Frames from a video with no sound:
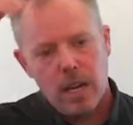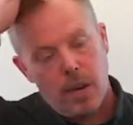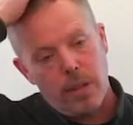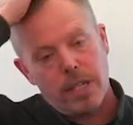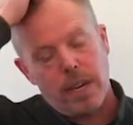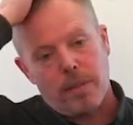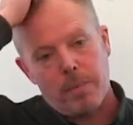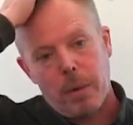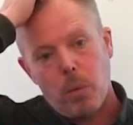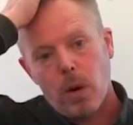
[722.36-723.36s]
you know, the stuff
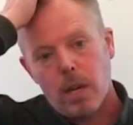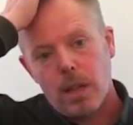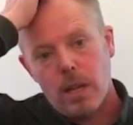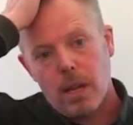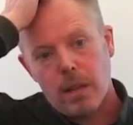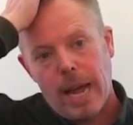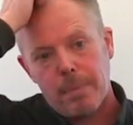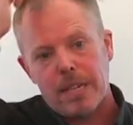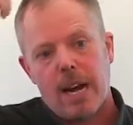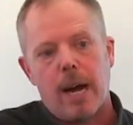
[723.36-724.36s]
on my work
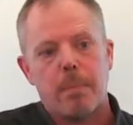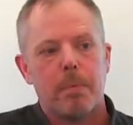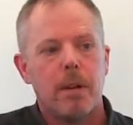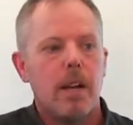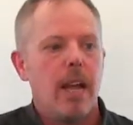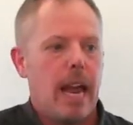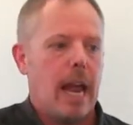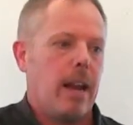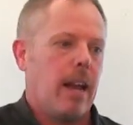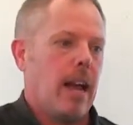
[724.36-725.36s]
laptop
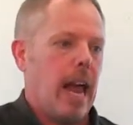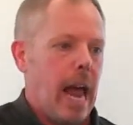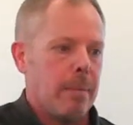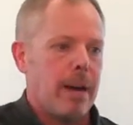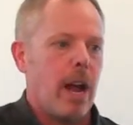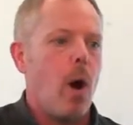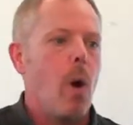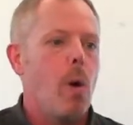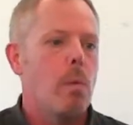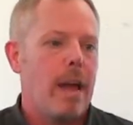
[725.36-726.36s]
it, at my
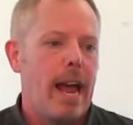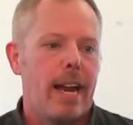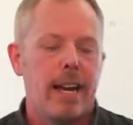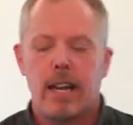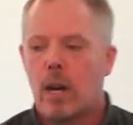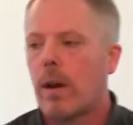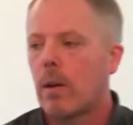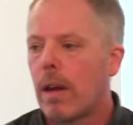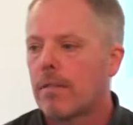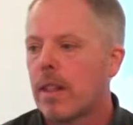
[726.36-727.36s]
home and, you know, I
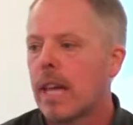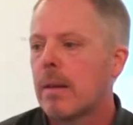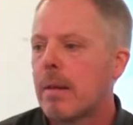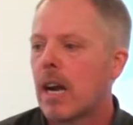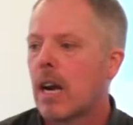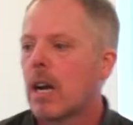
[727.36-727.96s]
don't have to think about